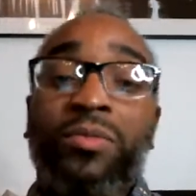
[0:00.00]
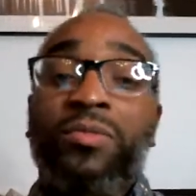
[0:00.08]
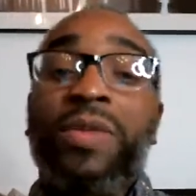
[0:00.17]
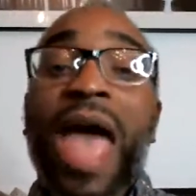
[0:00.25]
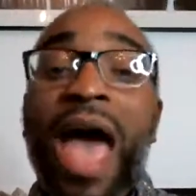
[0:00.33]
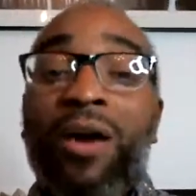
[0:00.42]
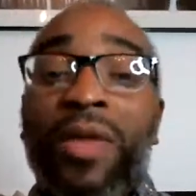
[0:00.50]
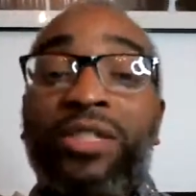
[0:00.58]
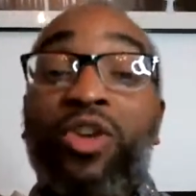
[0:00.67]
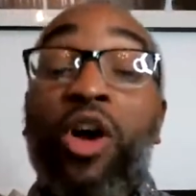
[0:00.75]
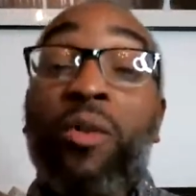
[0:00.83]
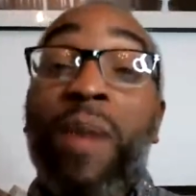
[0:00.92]
Now
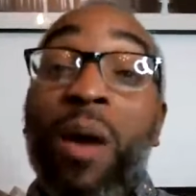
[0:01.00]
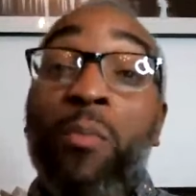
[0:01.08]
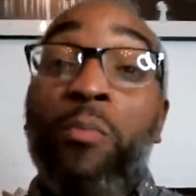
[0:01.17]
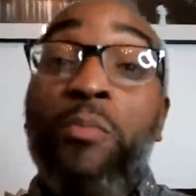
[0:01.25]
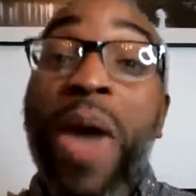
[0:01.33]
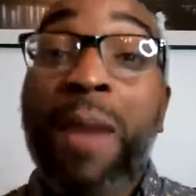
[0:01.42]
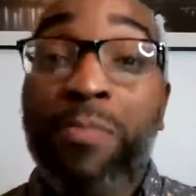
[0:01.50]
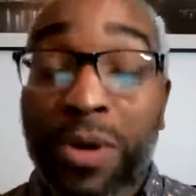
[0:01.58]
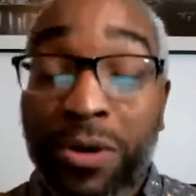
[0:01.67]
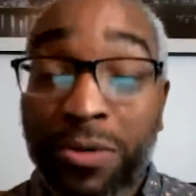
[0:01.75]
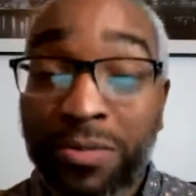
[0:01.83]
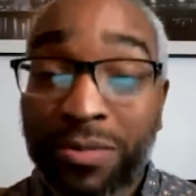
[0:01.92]
they talk about
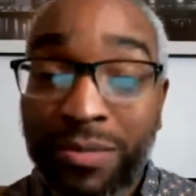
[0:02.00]
pepper.